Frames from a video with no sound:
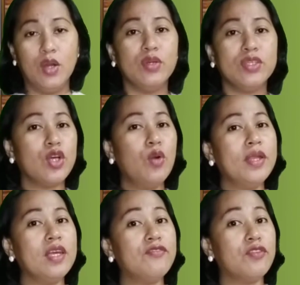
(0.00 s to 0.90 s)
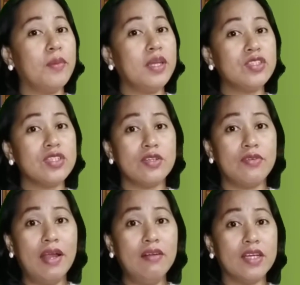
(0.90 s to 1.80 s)
With so much information
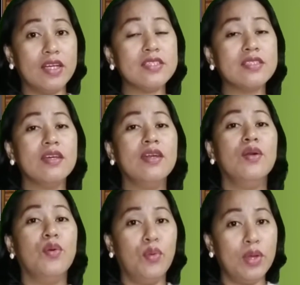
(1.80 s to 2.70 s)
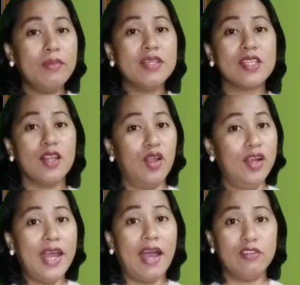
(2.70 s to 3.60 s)
around us, we must
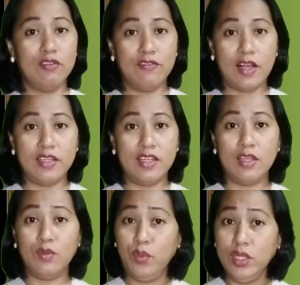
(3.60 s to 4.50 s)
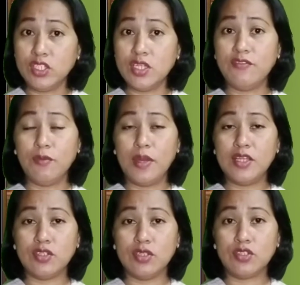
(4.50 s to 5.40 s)
learn how to validate which
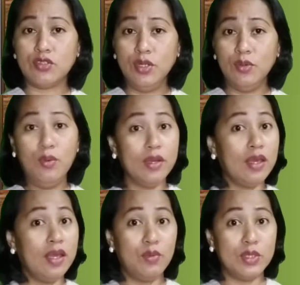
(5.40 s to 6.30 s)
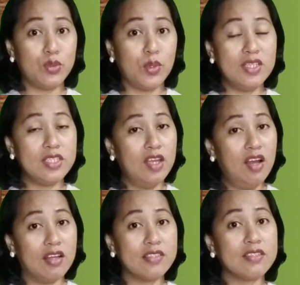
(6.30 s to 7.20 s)
information is true and which one is
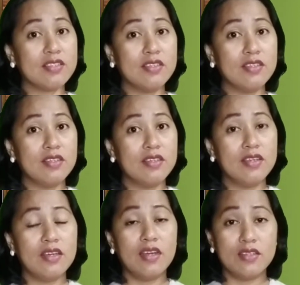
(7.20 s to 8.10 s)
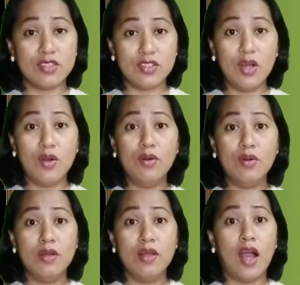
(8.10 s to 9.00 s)
not. And so,
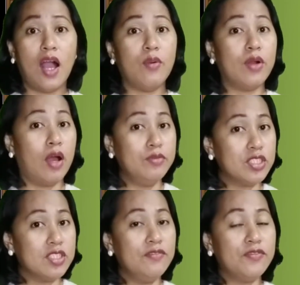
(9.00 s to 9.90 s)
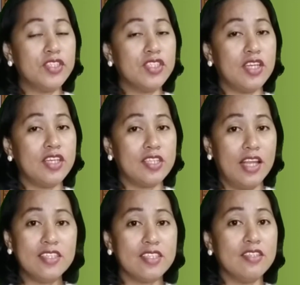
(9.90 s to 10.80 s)
our objective for today's
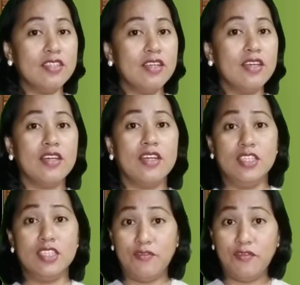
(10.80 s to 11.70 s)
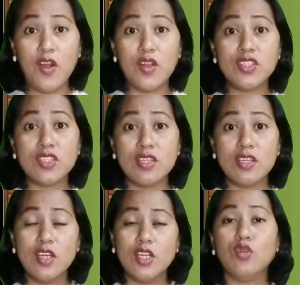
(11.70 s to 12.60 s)
lesson is first
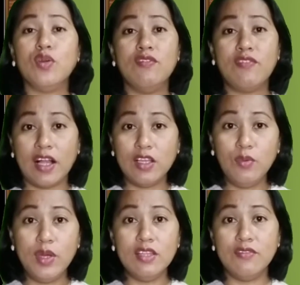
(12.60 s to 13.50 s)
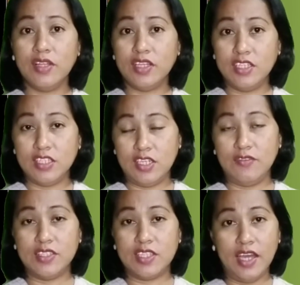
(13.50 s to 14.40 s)
to evaluate the validity of
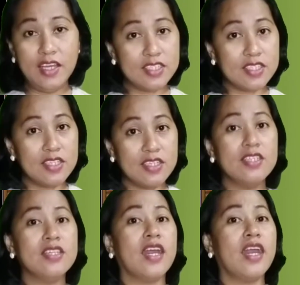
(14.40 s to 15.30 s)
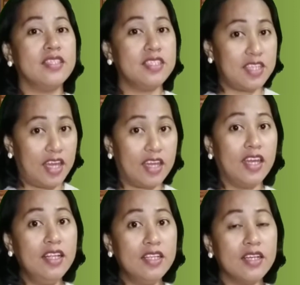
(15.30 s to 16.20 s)
a text and
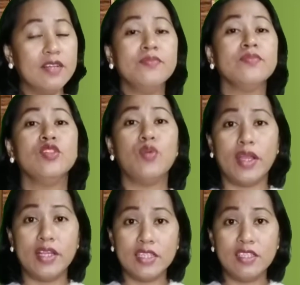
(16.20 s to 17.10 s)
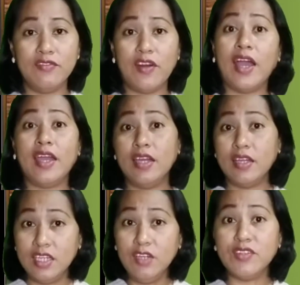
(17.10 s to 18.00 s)
second to identify
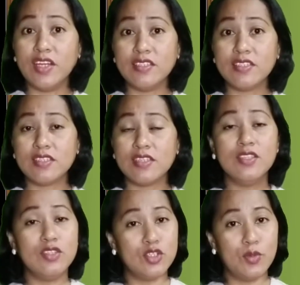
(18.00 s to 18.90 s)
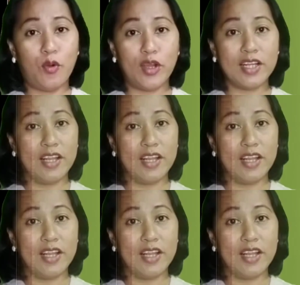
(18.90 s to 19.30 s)
evidence to support